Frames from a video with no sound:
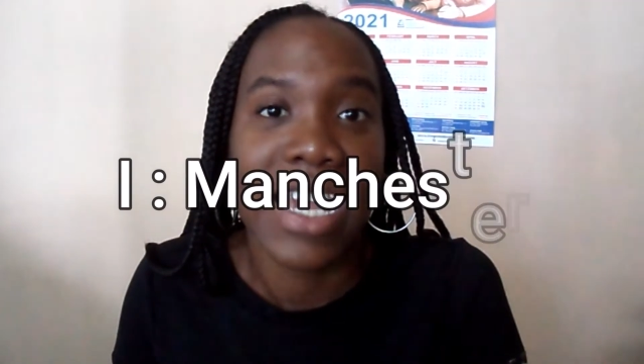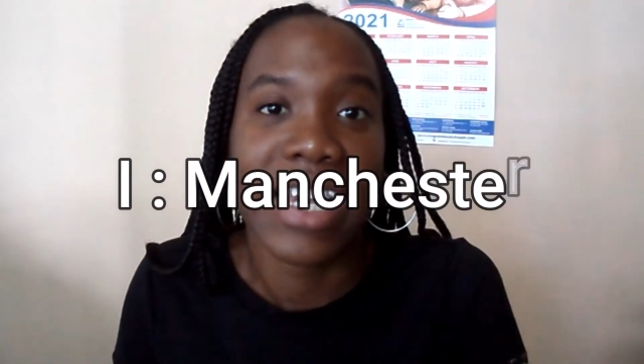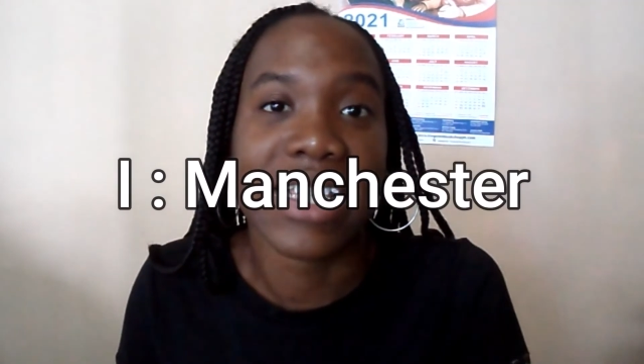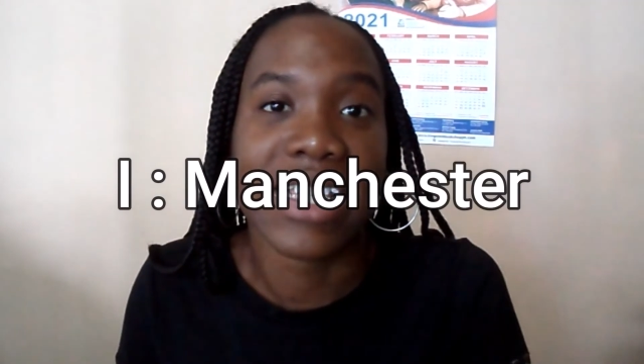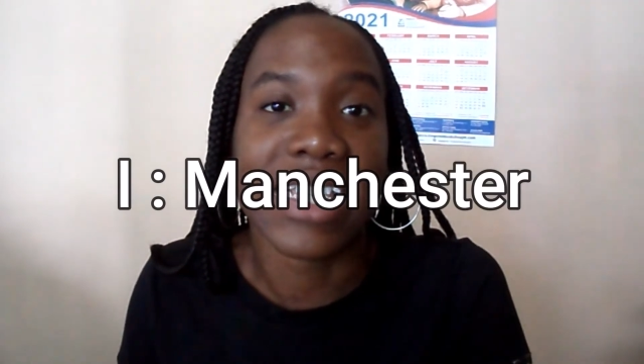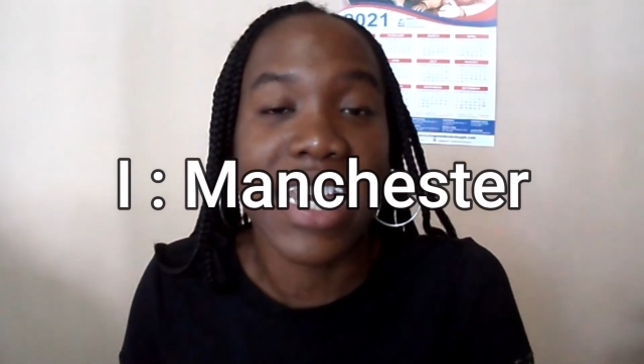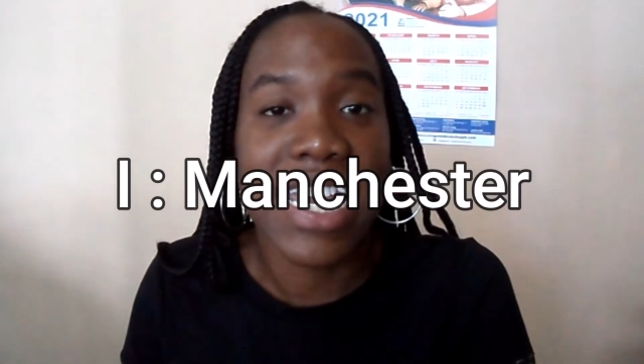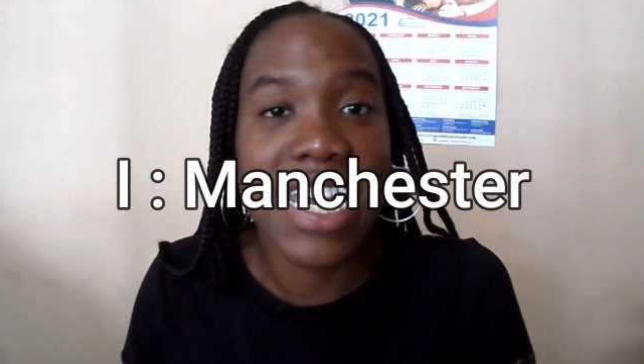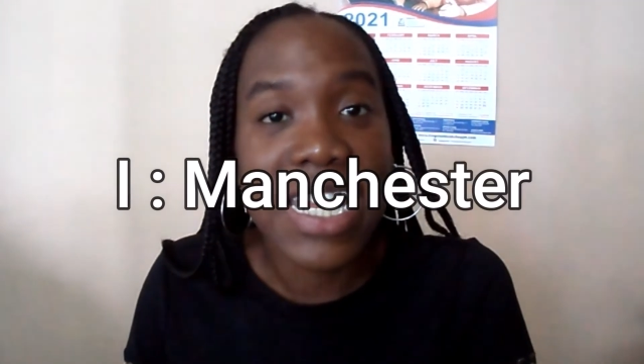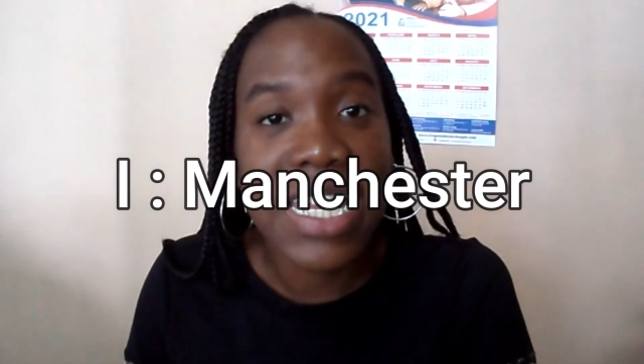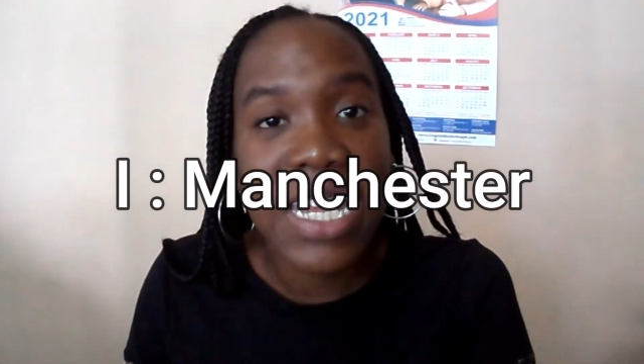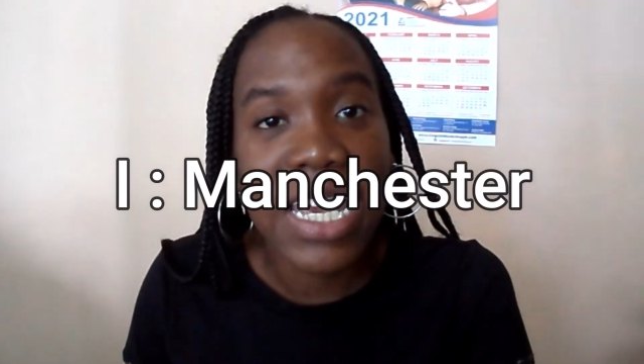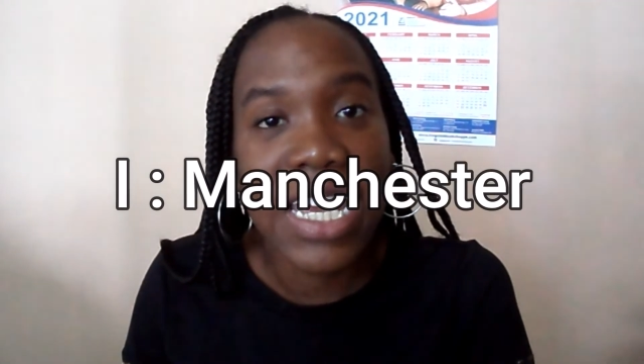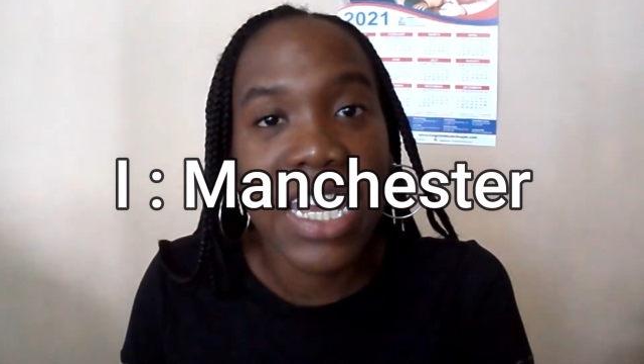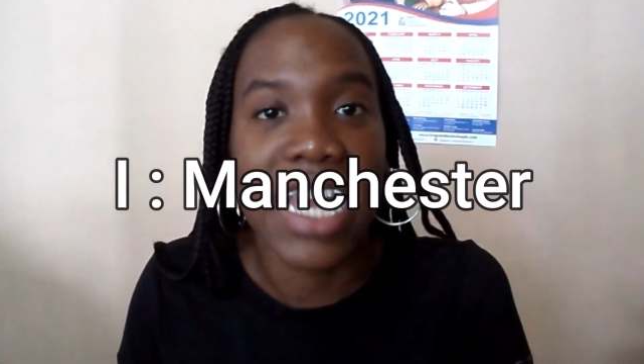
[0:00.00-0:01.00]
it
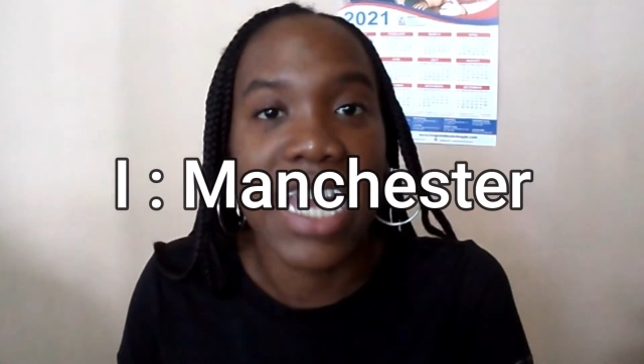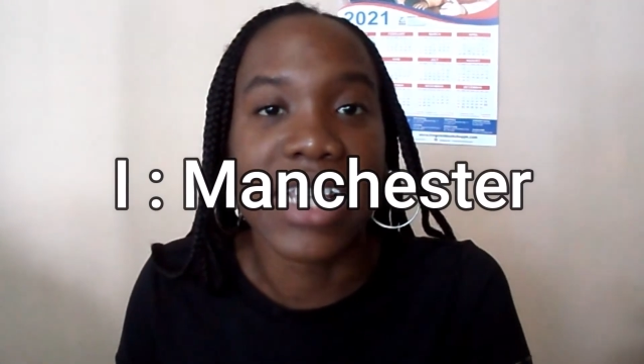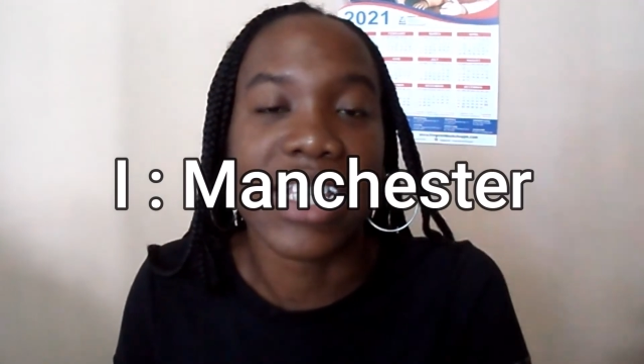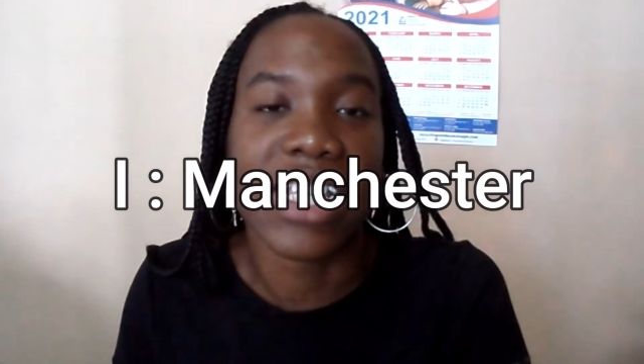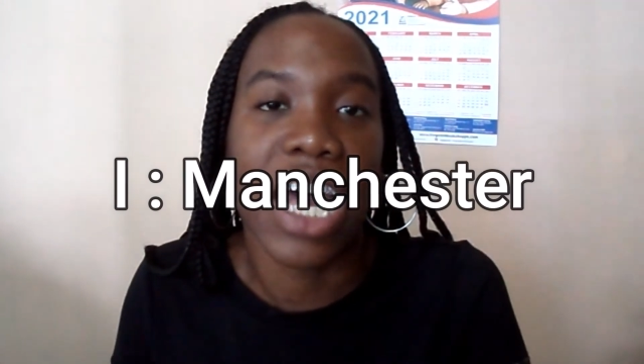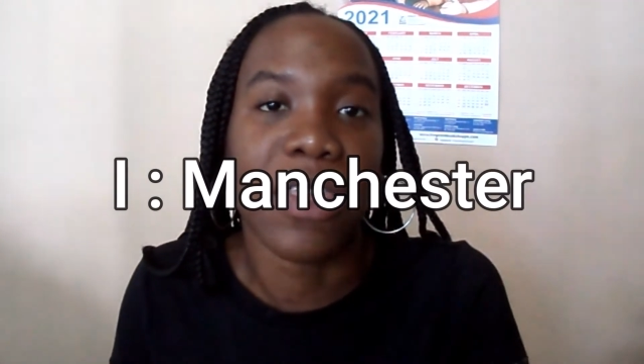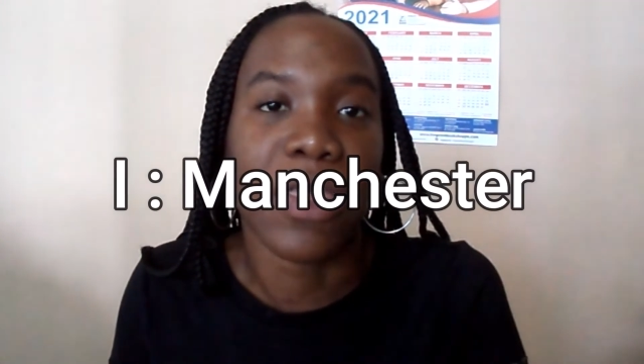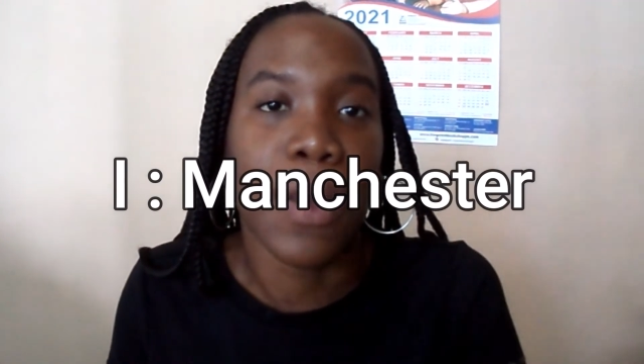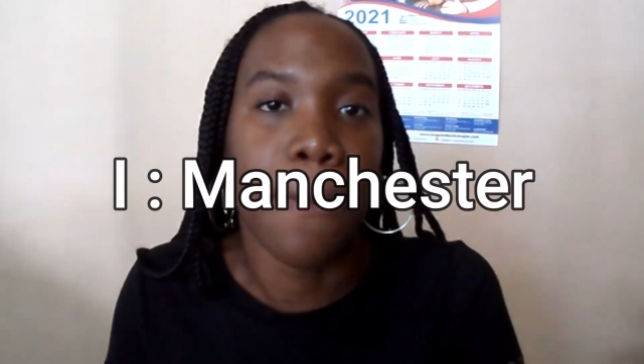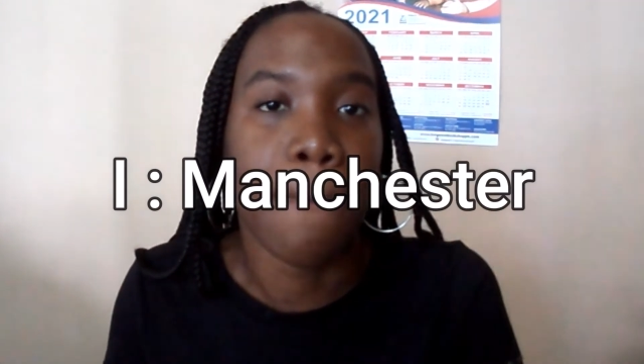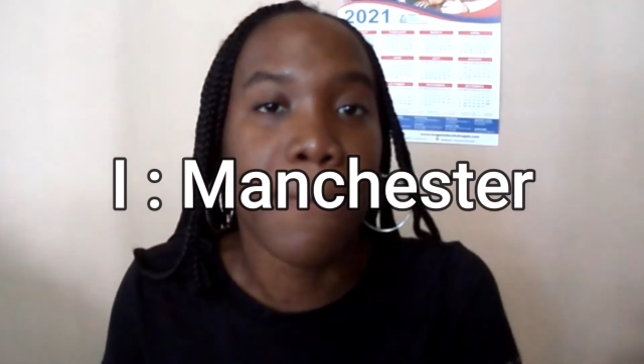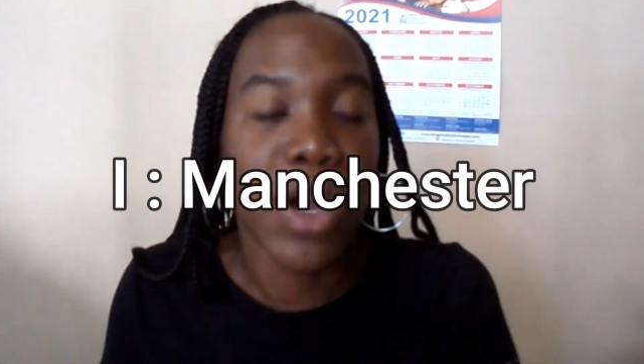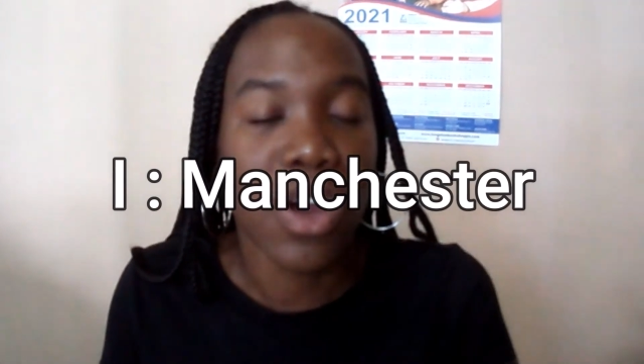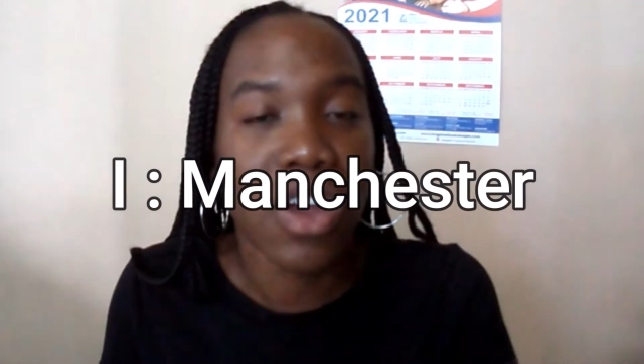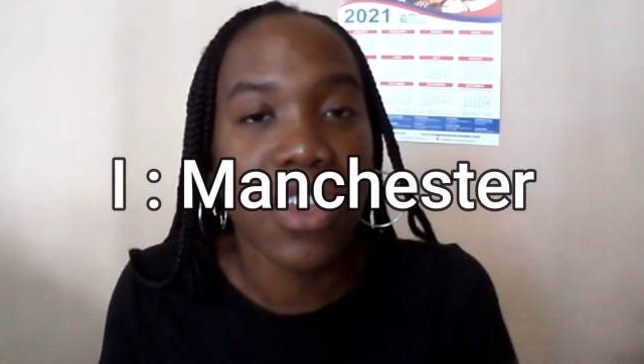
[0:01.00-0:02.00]
indicates that the
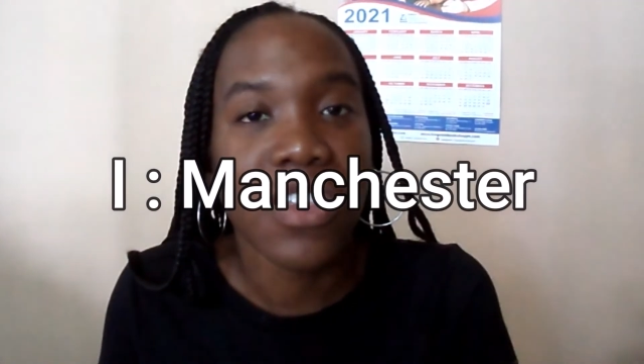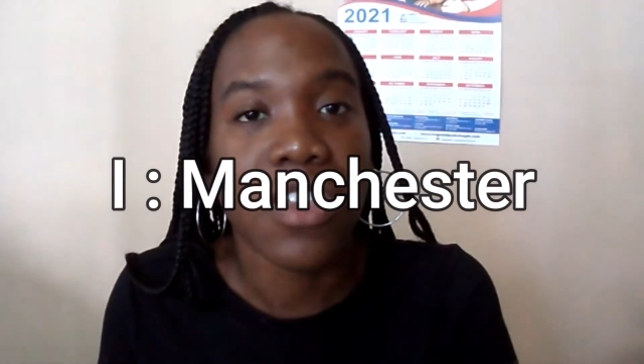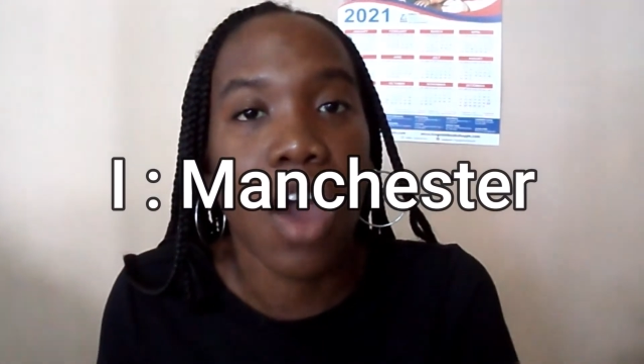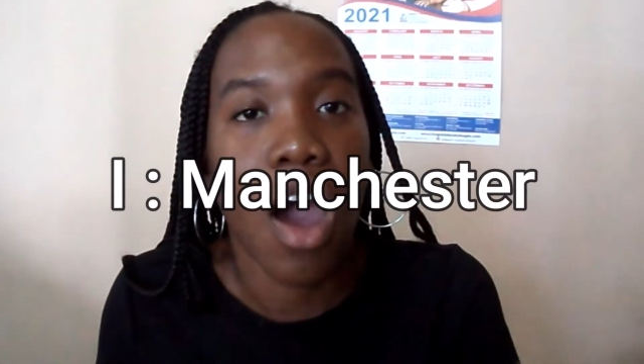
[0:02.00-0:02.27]
birth